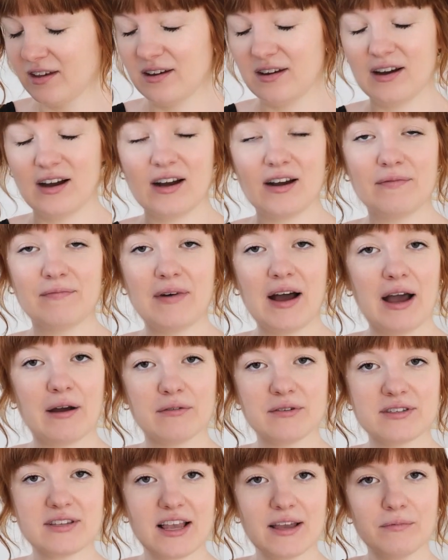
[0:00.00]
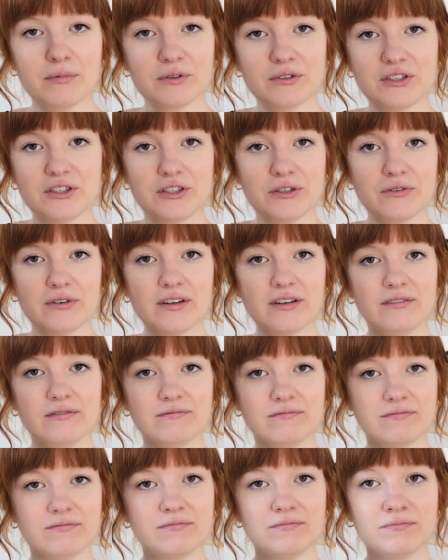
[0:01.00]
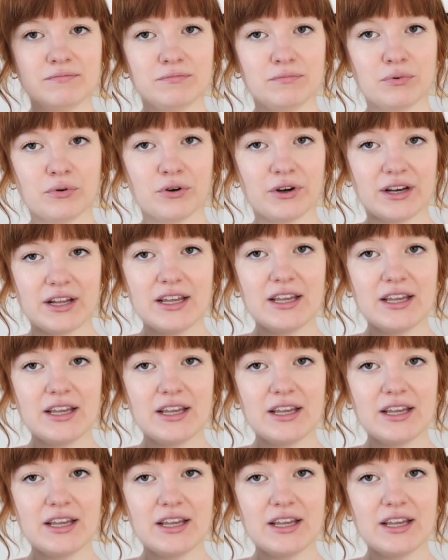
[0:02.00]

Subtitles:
I was able to do it pretty